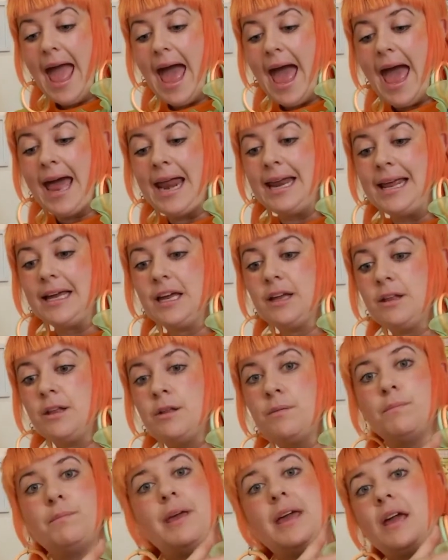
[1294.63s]
and it
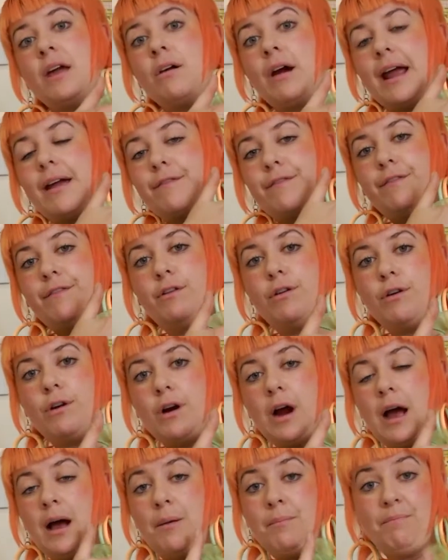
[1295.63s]
can be great
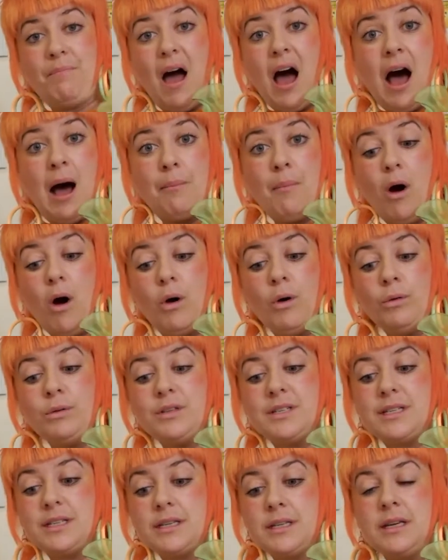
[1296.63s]
for
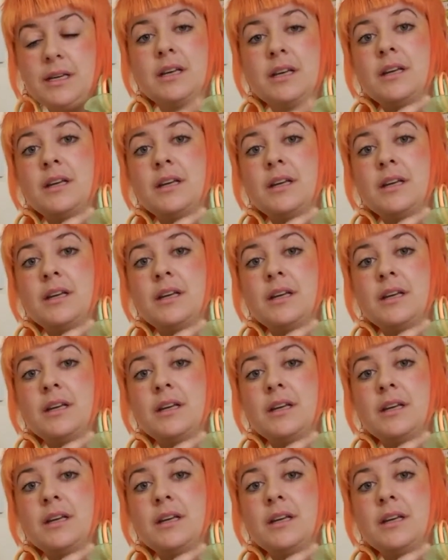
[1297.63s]
armholes,